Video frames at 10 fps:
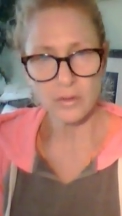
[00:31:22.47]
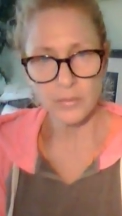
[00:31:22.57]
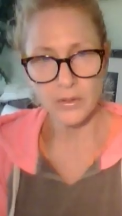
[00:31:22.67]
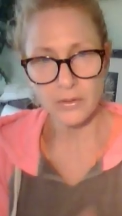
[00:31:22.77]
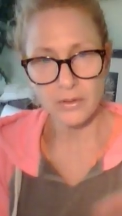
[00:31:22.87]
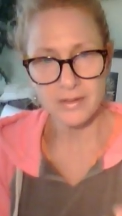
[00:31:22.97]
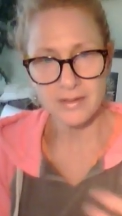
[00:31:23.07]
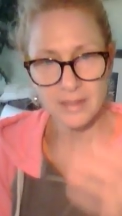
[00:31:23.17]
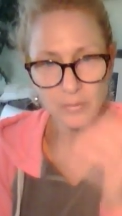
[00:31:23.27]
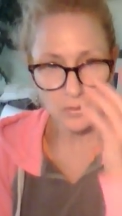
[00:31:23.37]
computer,
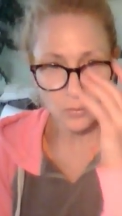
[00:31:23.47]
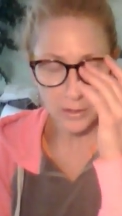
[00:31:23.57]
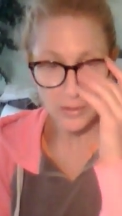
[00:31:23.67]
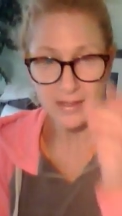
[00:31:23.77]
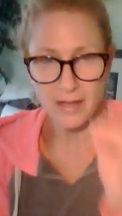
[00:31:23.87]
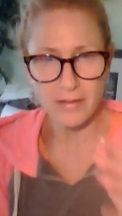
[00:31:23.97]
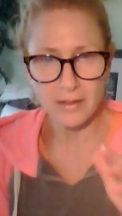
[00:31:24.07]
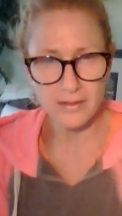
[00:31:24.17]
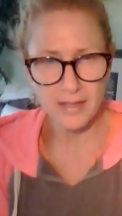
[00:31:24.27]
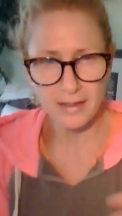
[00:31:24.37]
it's, I'm on Windows seven
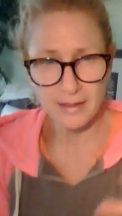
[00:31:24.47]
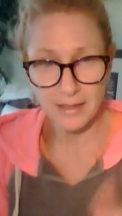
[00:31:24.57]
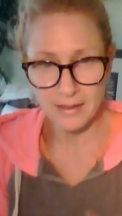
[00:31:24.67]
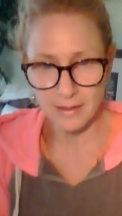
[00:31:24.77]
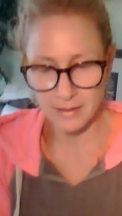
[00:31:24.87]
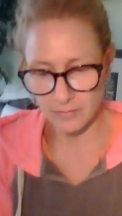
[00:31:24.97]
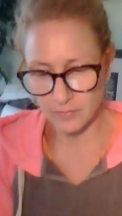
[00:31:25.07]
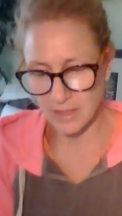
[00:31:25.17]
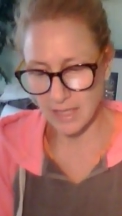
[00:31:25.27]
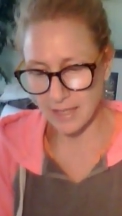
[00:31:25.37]
because I didn't like the,
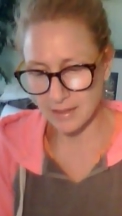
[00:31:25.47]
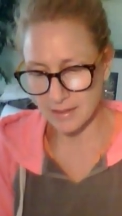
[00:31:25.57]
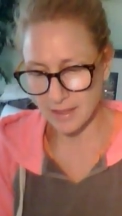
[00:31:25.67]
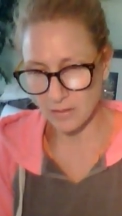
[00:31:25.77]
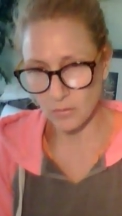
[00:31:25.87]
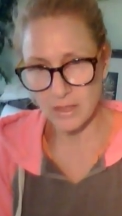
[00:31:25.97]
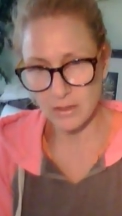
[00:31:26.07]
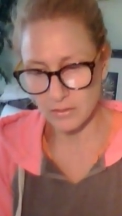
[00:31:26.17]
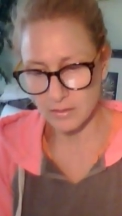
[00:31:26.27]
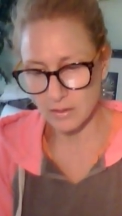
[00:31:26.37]
the eight and ten
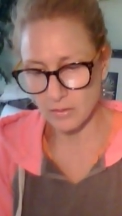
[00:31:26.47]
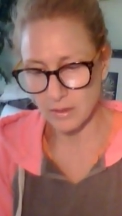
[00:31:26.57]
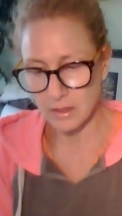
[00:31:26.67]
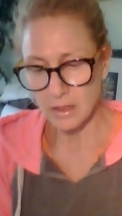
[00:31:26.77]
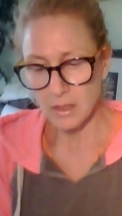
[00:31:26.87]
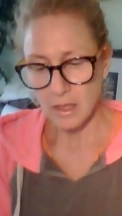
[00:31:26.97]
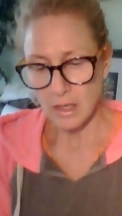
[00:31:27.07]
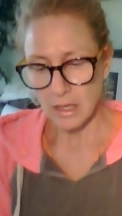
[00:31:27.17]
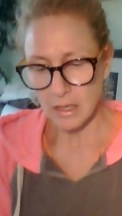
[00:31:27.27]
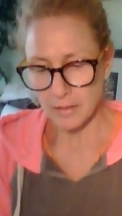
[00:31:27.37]
Windows, so
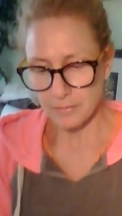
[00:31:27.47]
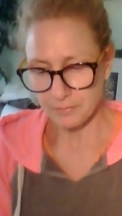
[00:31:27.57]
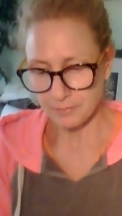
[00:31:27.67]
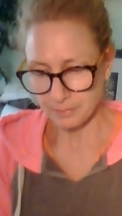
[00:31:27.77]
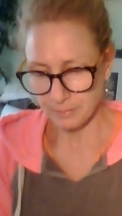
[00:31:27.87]
um,